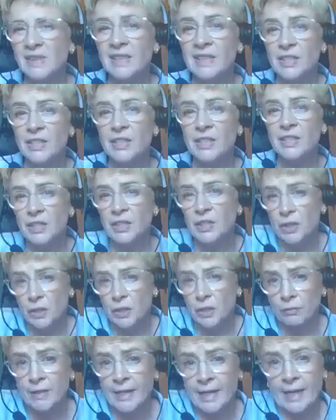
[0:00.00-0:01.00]
it's
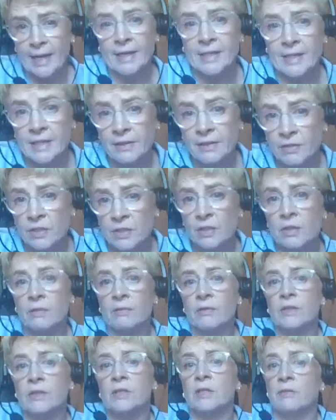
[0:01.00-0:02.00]
just a reactive
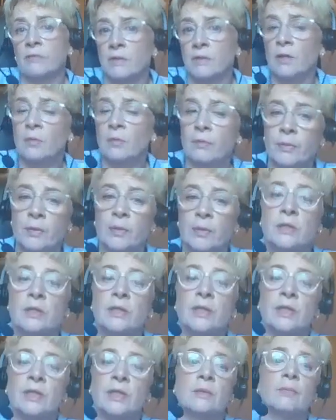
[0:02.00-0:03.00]
service. If a young
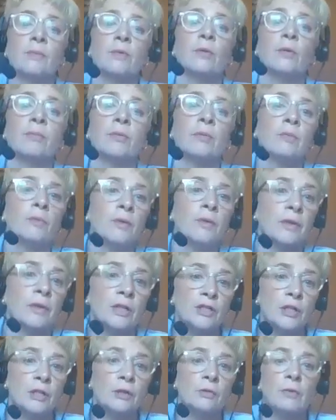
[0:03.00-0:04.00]
person has a problem with
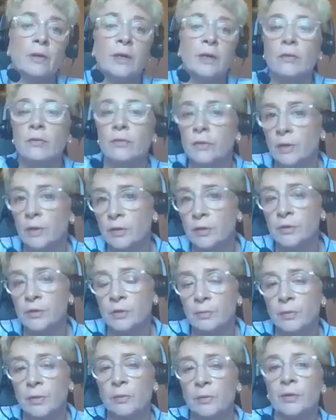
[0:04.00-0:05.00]
their general health, you go
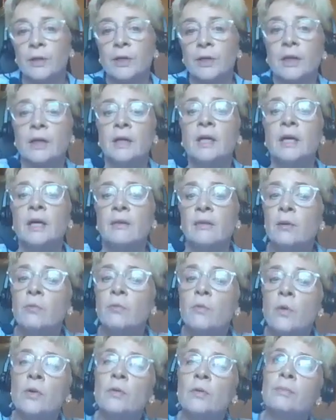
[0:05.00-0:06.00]
to the primary care. They
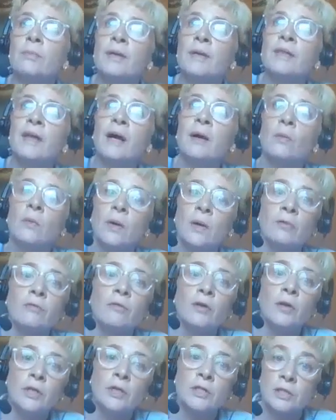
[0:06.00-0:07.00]
won't be that well
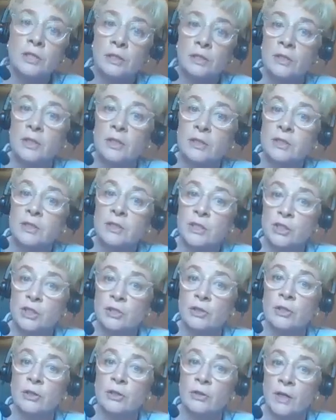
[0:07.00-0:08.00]
versed in the
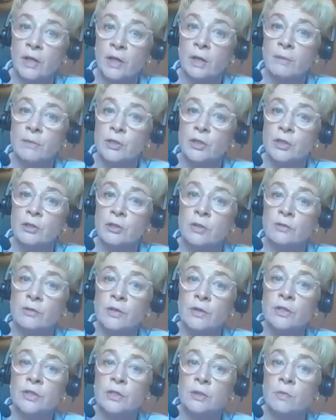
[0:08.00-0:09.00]
condition that they're coming to
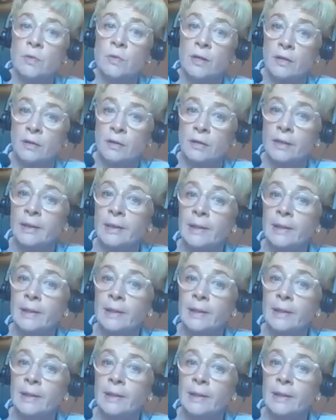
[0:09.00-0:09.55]
university with,